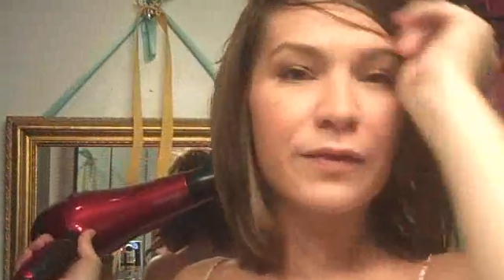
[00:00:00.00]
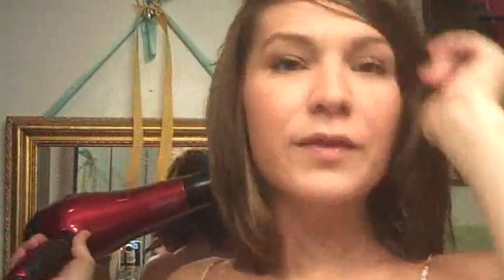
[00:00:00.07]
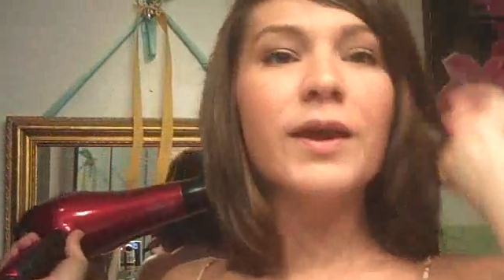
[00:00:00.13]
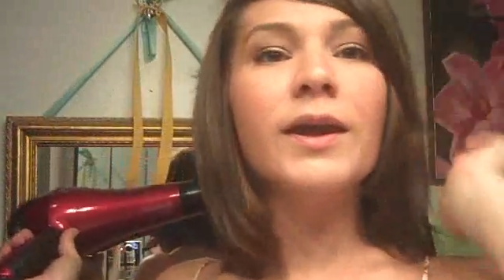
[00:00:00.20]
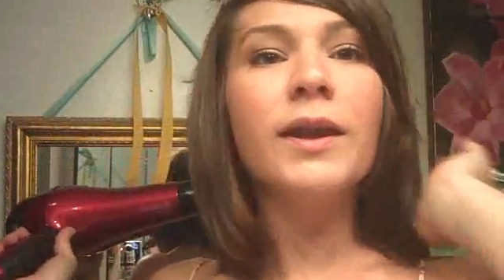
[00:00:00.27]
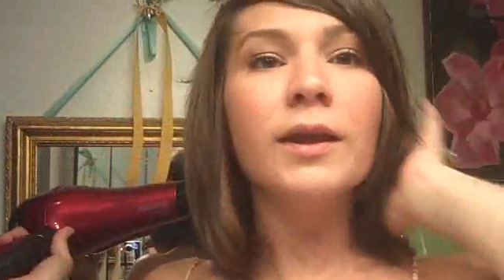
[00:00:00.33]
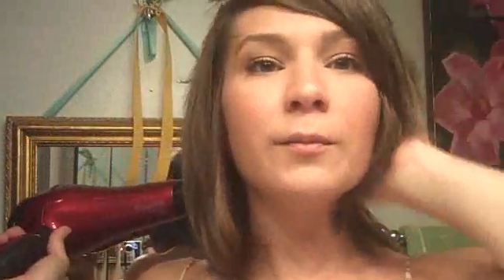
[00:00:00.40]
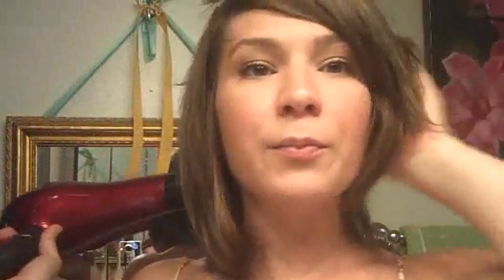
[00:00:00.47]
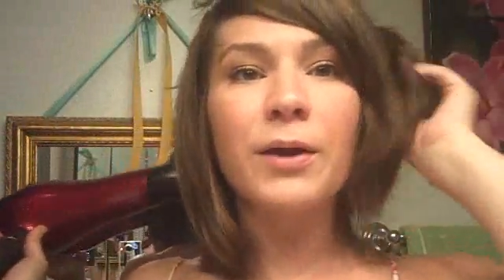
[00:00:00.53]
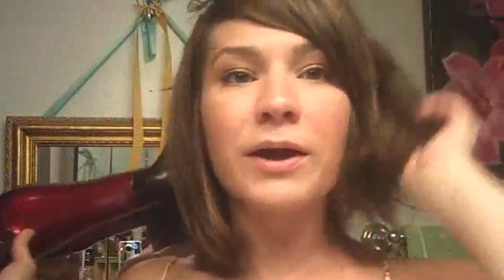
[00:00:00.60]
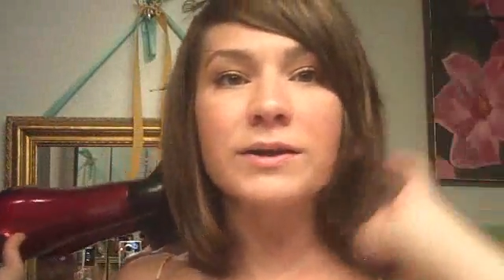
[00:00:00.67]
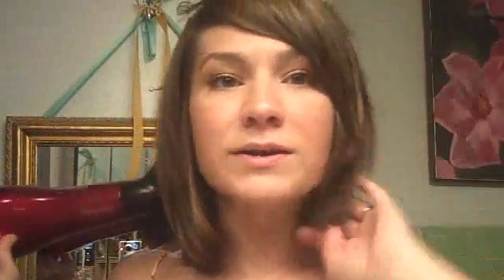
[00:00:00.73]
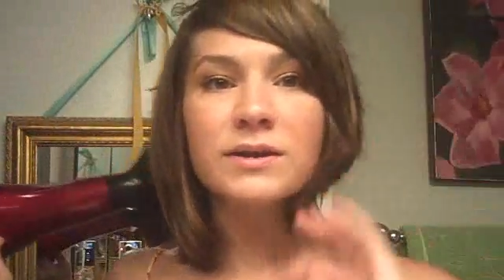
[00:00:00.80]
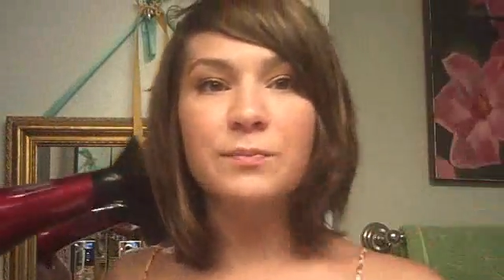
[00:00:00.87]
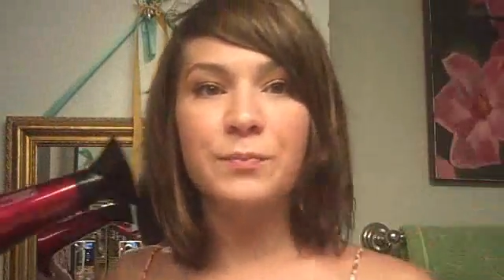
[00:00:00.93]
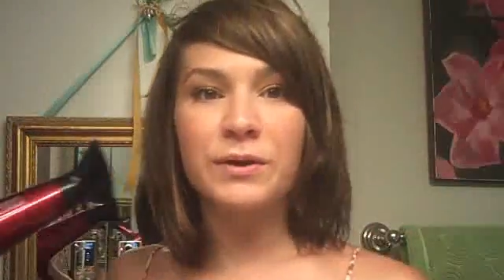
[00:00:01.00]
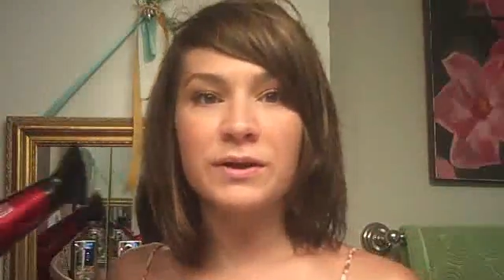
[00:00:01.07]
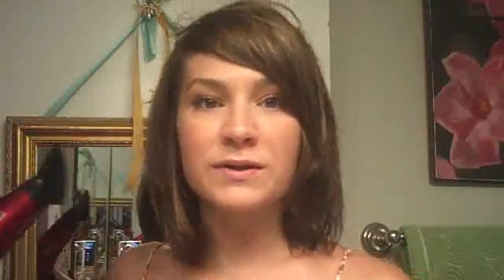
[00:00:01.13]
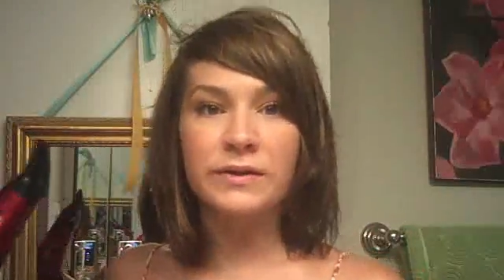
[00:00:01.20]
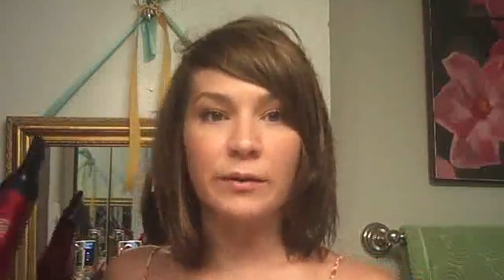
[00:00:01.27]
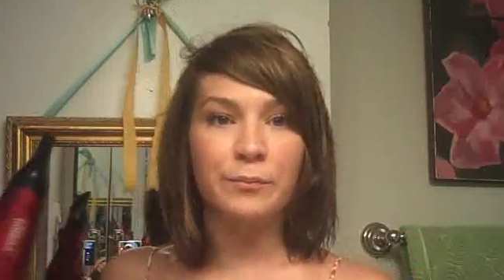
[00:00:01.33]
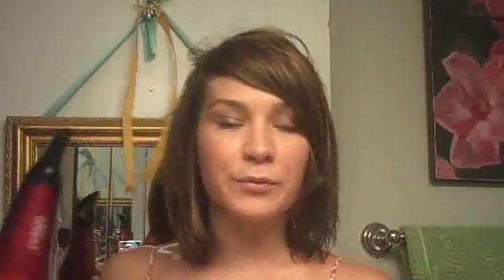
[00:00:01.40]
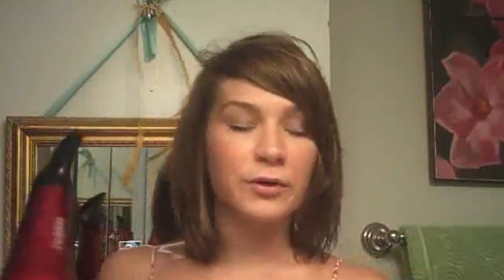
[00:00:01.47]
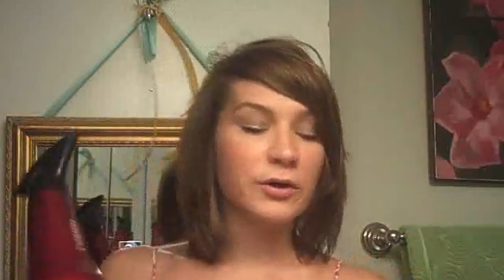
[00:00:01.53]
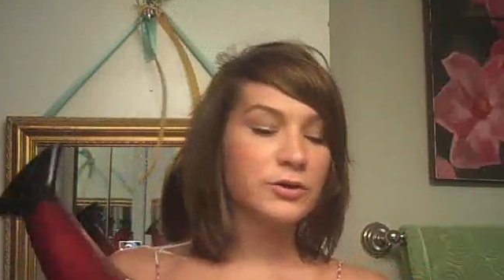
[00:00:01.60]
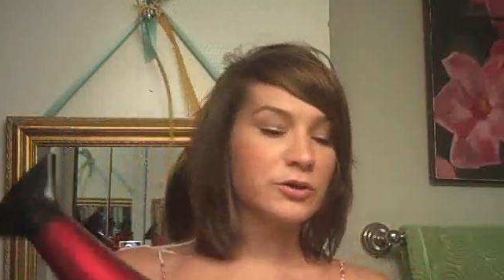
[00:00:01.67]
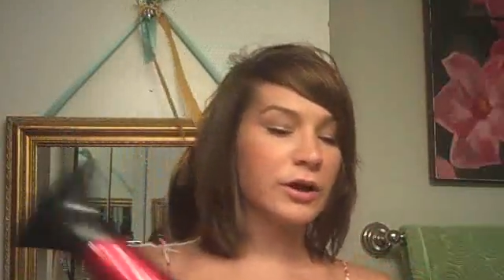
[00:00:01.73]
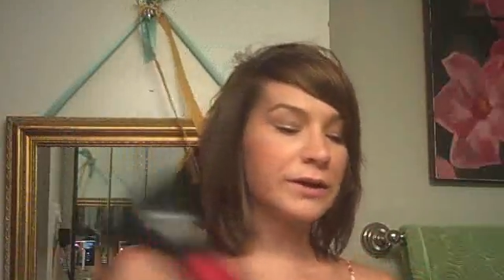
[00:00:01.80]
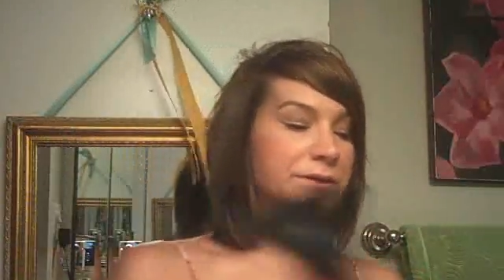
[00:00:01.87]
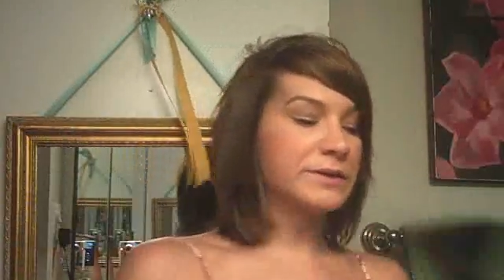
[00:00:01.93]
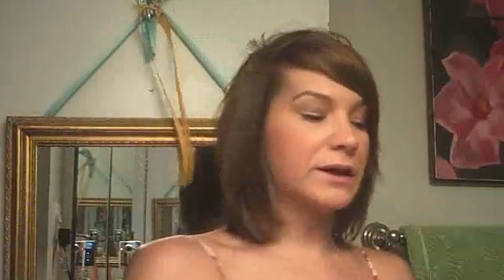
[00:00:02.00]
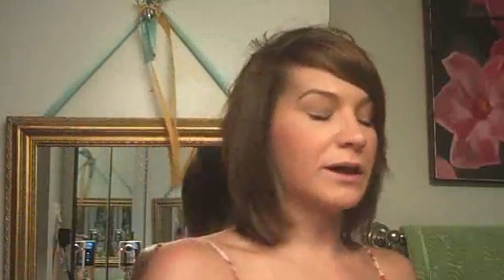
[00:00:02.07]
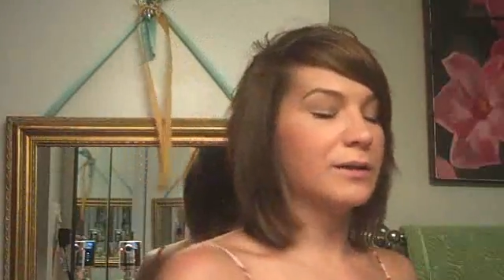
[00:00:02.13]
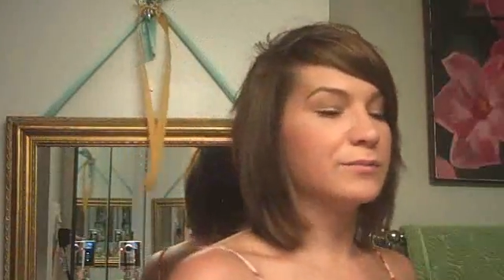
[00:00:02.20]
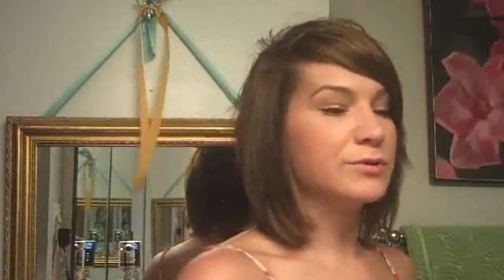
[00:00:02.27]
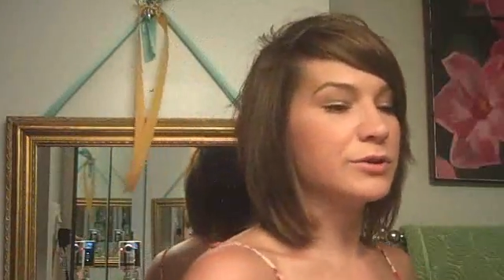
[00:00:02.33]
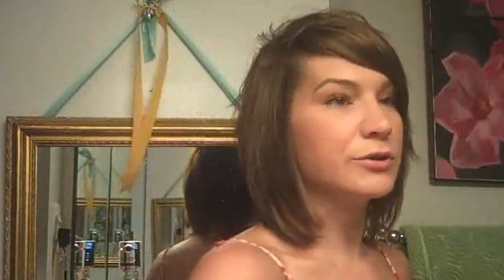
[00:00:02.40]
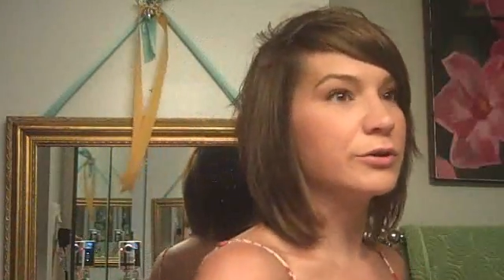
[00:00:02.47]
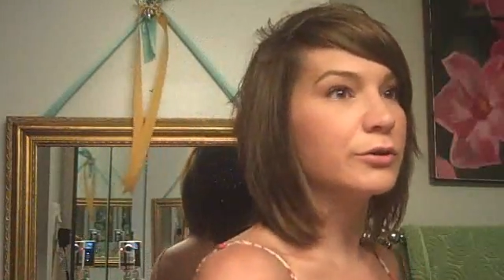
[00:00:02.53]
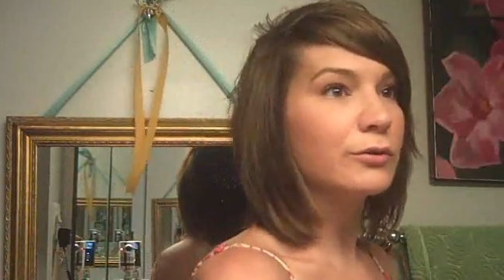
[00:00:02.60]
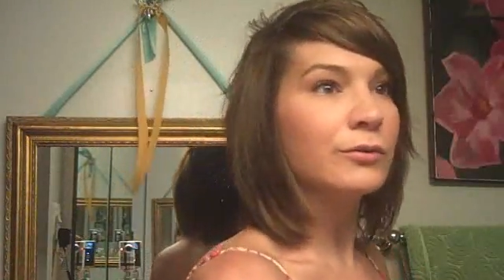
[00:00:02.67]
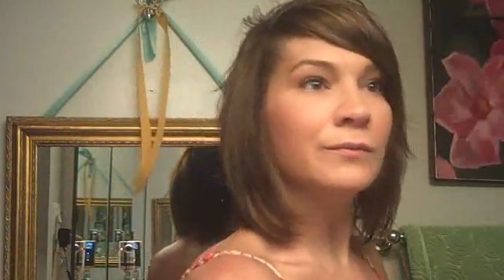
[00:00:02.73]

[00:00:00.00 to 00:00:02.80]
Thickening paste speeds up blow dry time too.